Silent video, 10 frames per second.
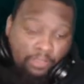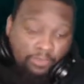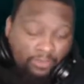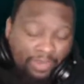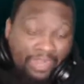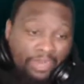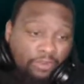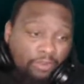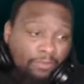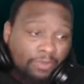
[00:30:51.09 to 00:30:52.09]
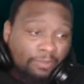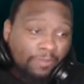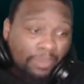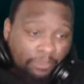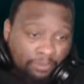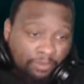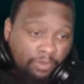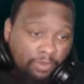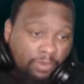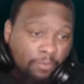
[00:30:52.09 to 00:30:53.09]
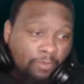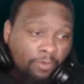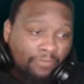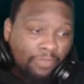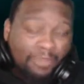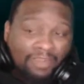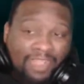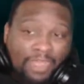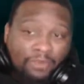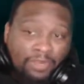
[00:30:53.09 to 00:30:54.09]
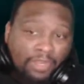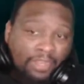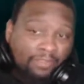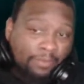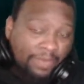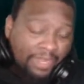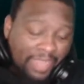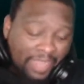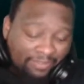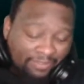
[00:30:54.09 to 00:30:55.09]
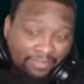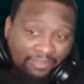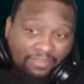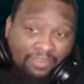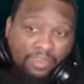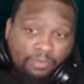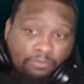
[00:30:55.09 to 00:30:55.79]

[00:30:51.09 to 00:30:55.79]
So the higher you go up the mountain, the more of the mentality that somebody has to succeed.